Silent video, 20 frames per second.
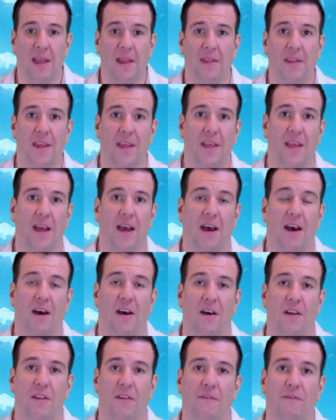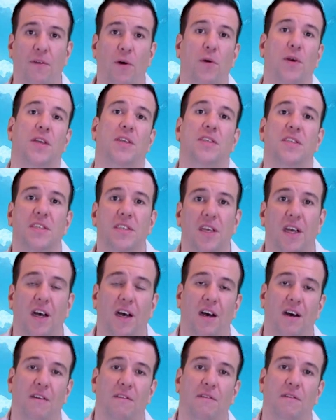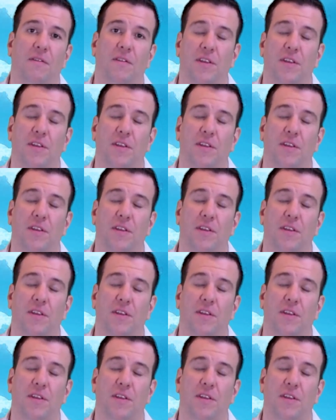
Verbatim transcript: The, uh, the focus of